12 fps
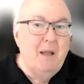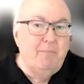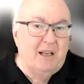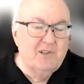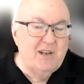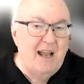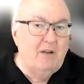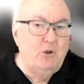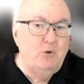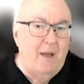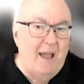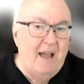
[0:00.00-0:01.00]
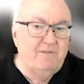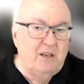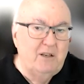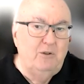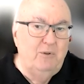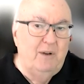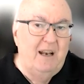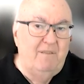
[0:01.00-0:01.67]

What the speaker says: because now you have to do an